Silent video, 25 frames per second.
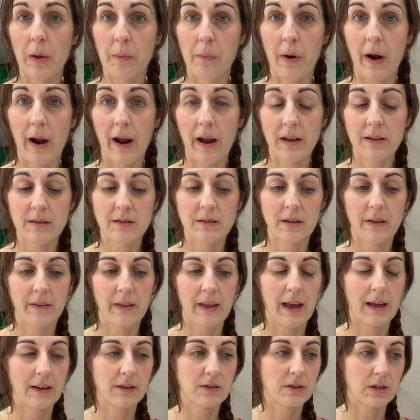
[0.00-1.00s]
Press, and
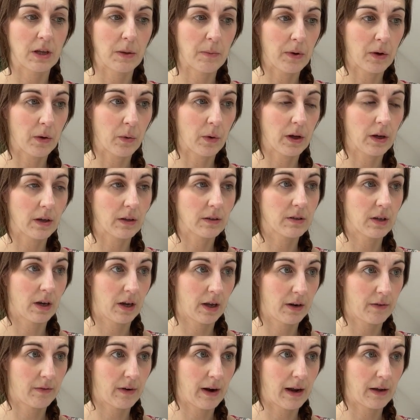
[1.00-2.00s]
they had a super quick
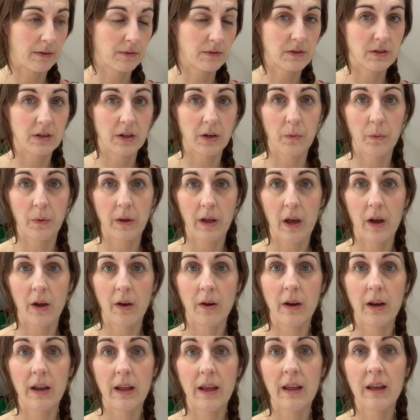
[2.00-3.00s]
turnaround, so we
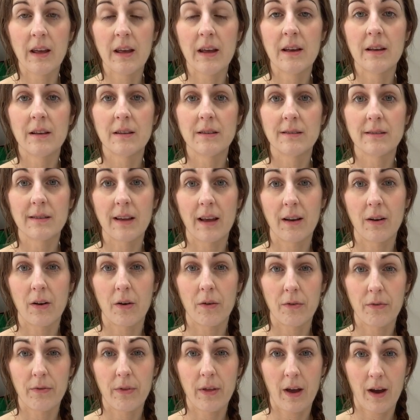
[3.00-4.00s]
only sent
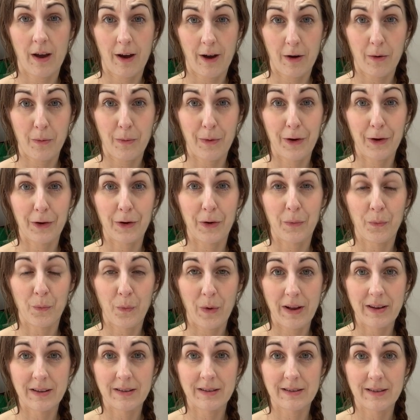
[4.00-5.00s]
off the artwork on
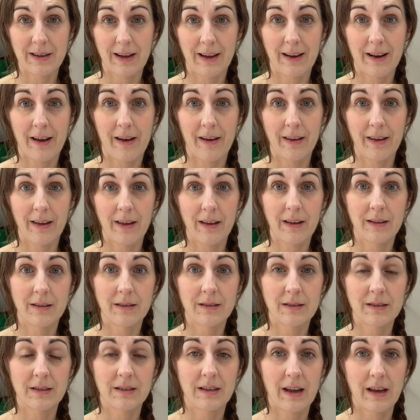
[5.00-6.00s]
Wednesday night
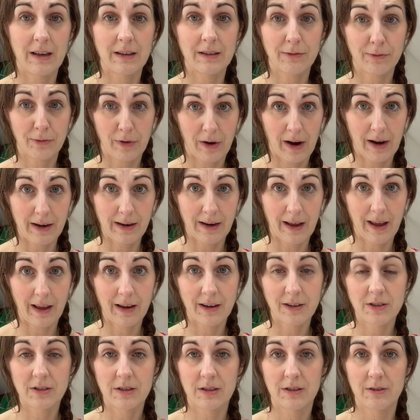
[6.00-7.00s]
and today's Friday
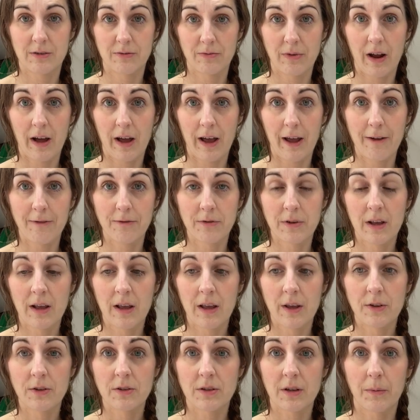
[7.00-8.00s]
and it's just arrived,
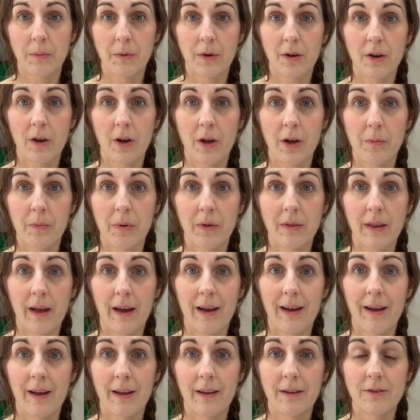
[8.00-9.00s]
so I'm going to open
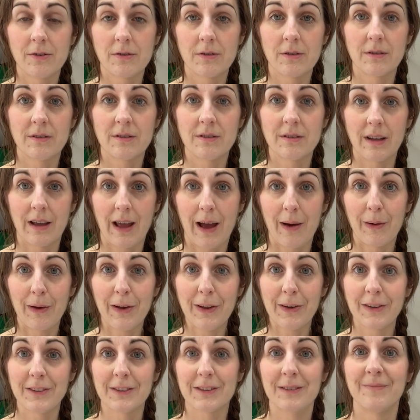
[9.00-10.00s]
that and see how it
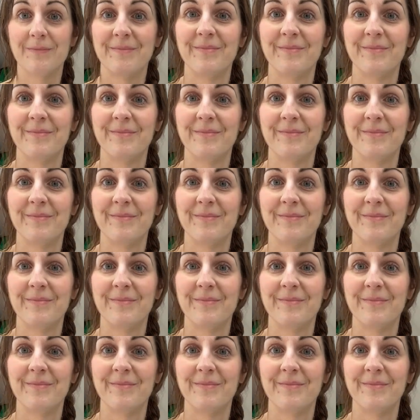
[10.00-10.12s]
looks.